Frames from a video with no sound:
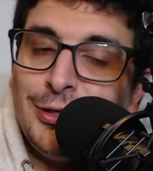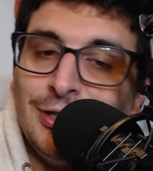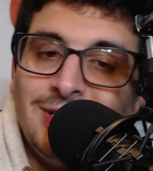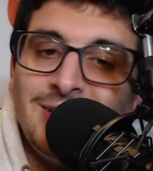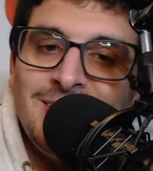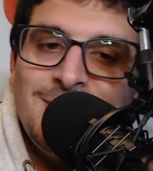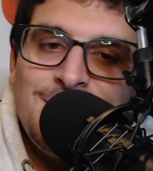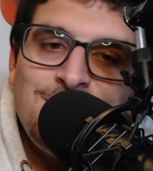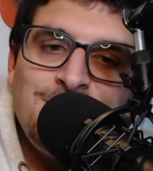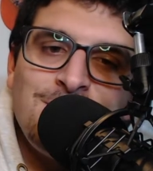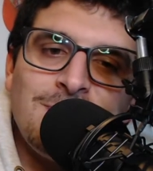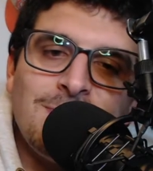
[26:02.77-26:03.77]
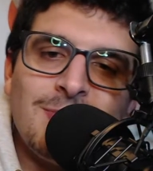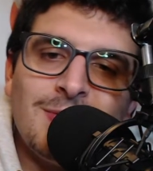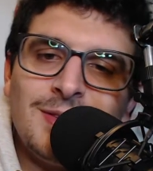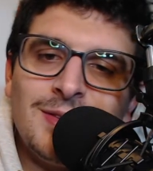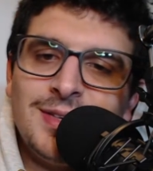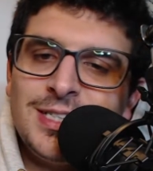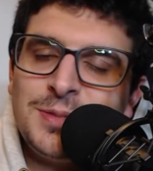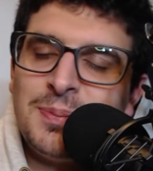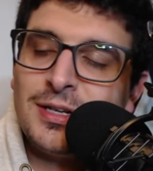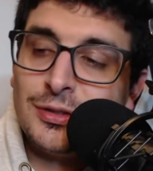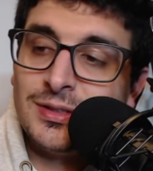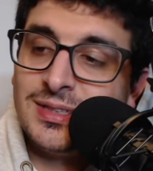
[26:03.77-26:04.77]
good,
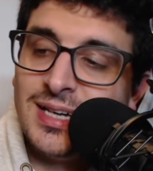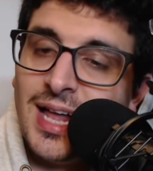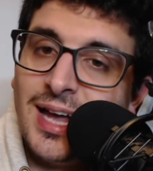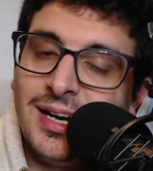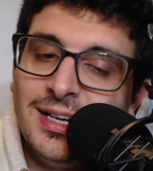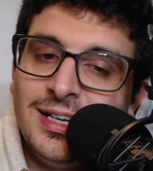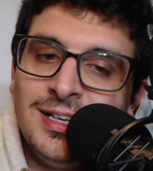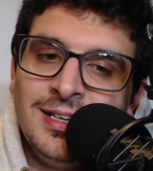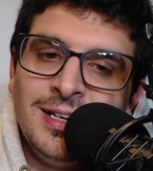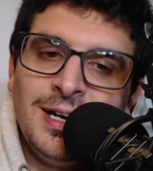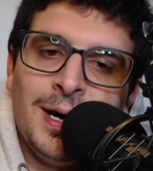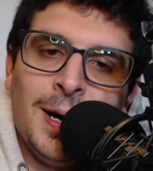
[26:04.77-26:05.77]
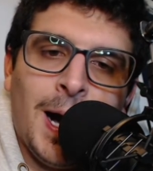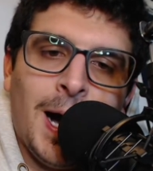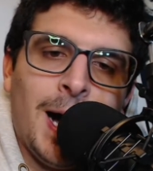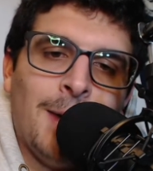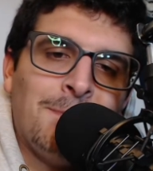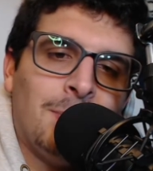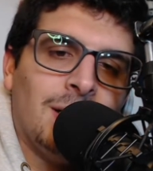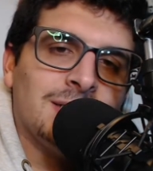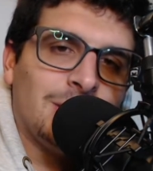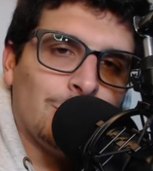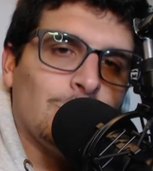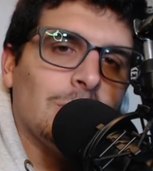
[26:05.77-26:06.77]
especially today.
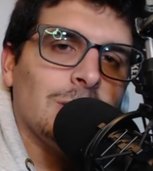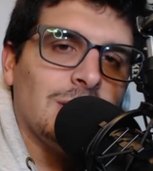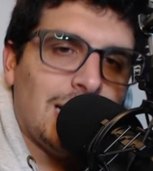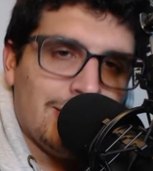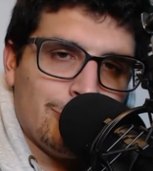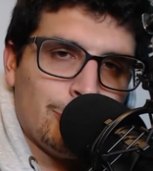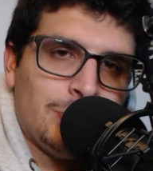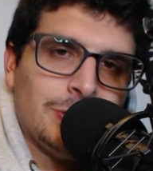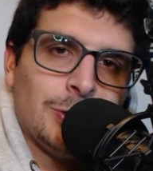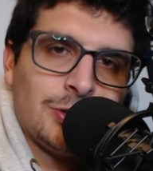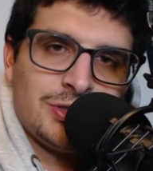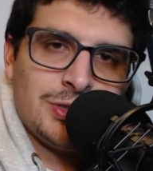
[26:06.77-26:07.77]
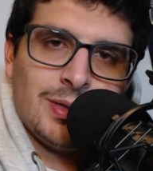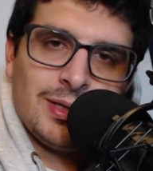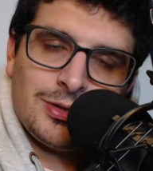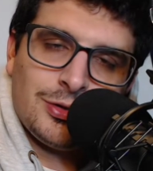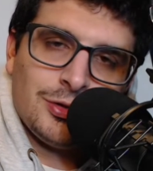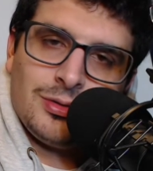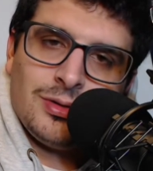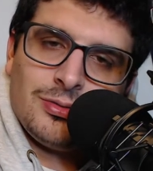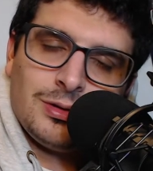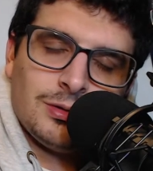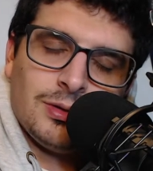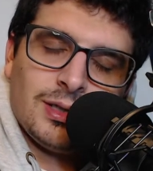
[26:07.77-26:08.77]
But there were a lot of open looks too that
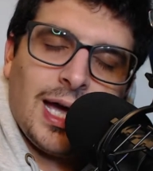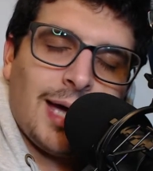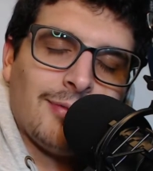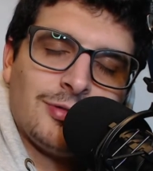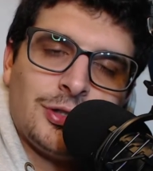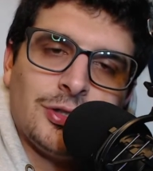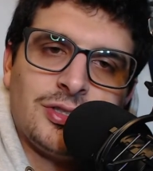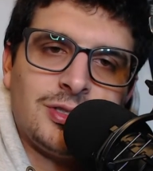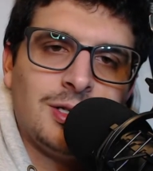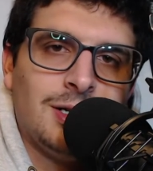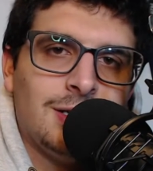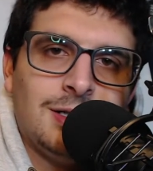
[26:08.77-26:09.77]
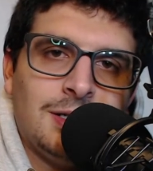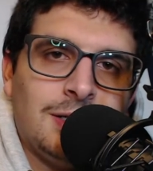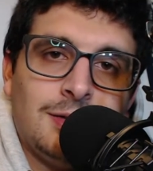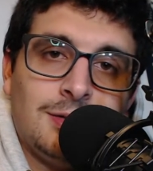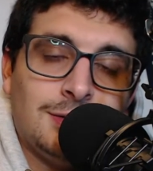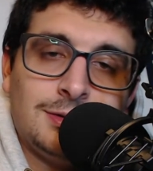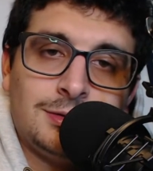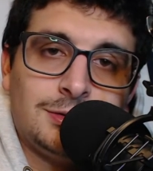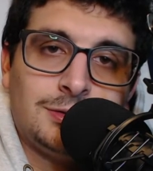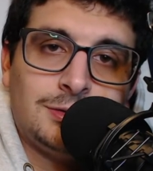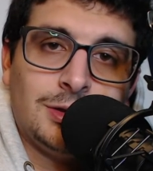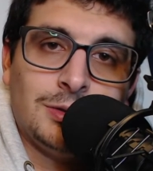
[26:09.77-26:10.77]
the Cavs just
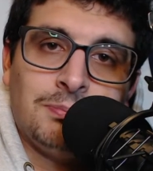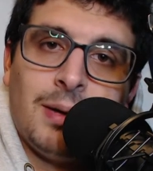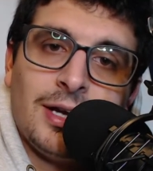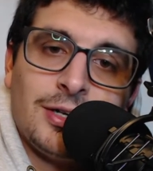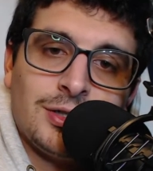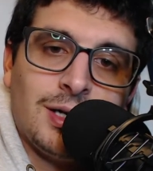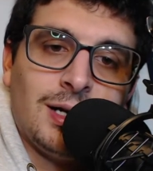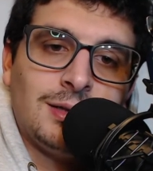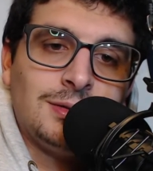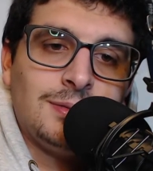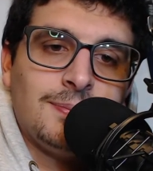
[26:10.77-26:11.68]
couldn't buy a shot.